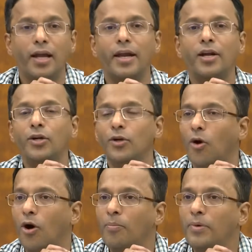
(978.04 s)
get
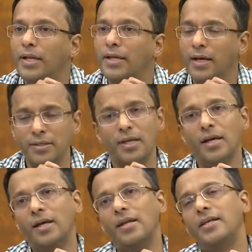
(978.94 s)
norm Tx
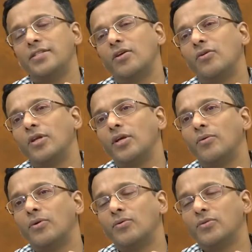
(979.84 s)
less than or
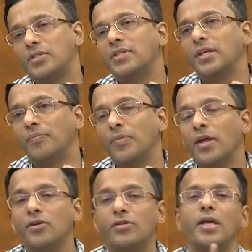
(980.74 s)
equal to C.
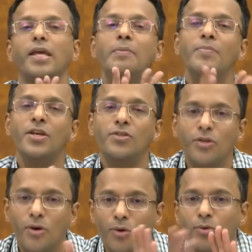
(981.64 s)
So the image of
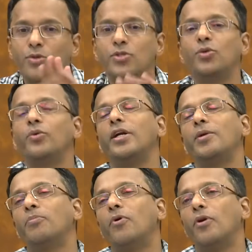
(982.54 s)
the closed
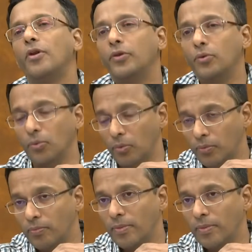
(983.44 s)
unit ball U